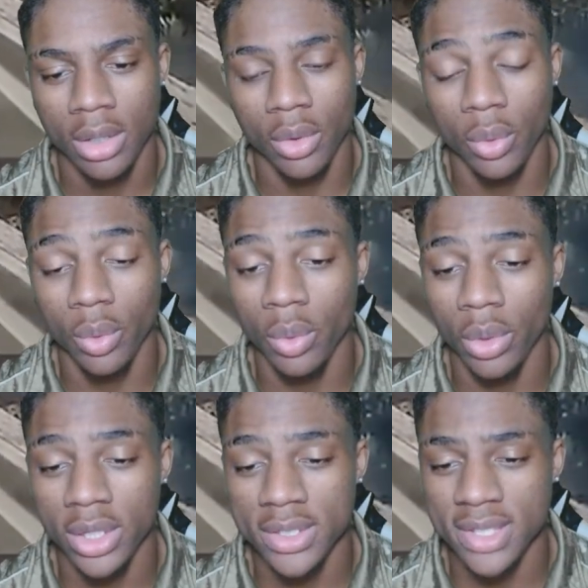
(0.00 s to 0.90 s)

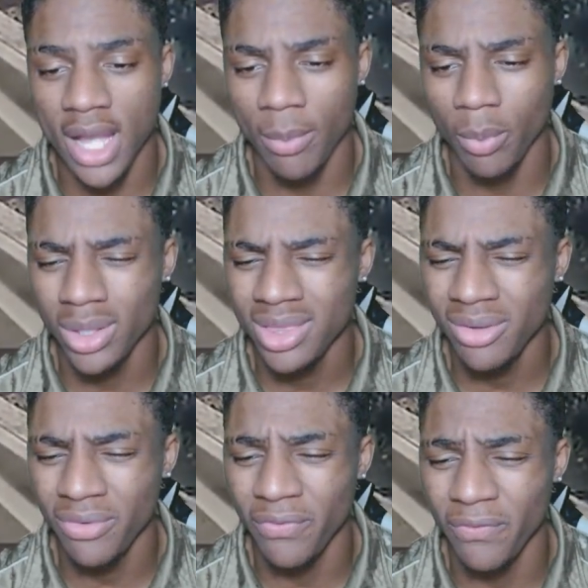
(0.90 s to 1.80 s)
Ooh, good stop. What
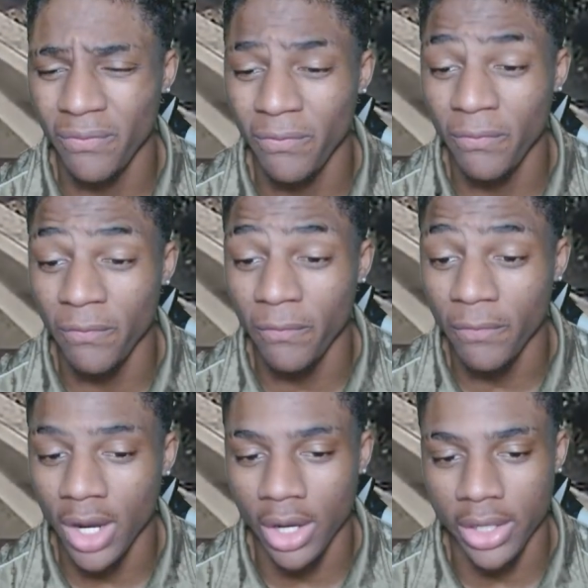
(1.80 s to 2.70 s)

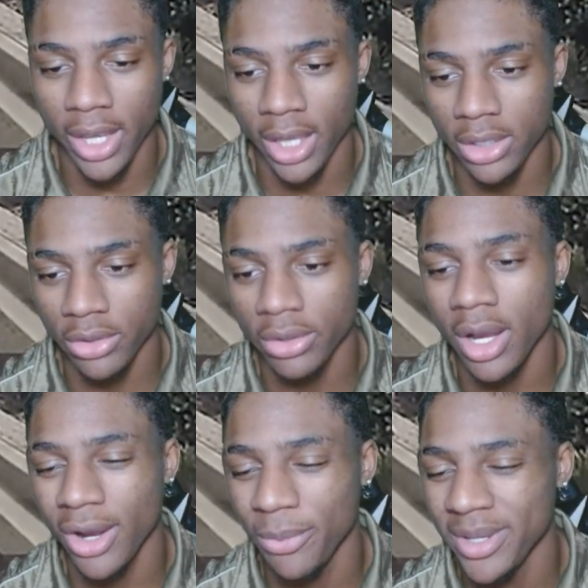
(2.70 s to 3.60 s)
the oh yeah, you're,
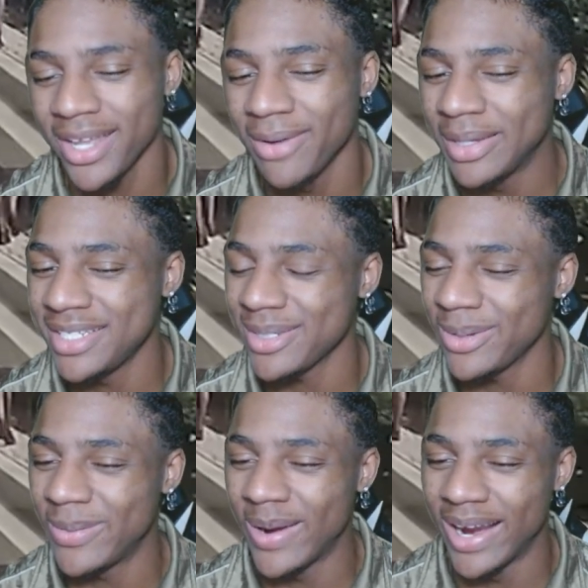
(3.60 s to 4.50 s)
oh, we know what
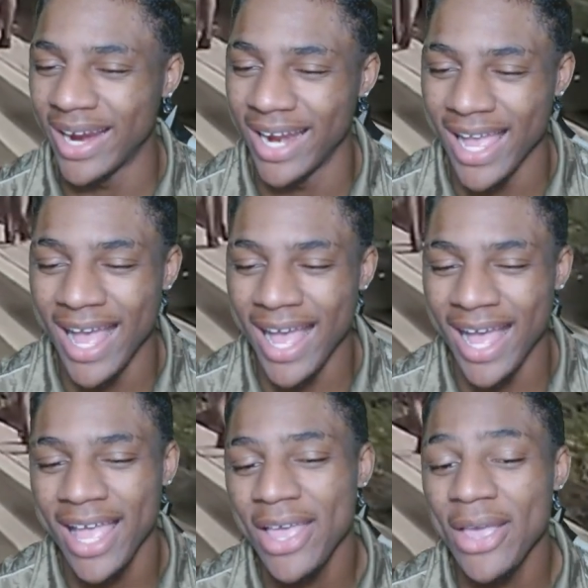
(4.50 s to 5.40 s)
you are.
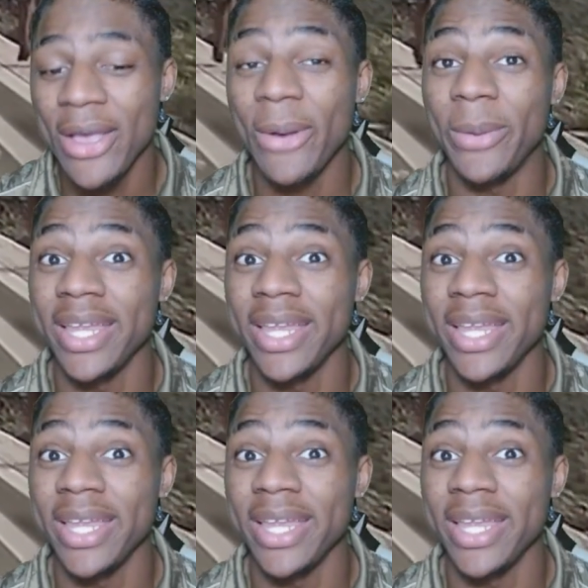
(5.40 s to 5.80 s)
We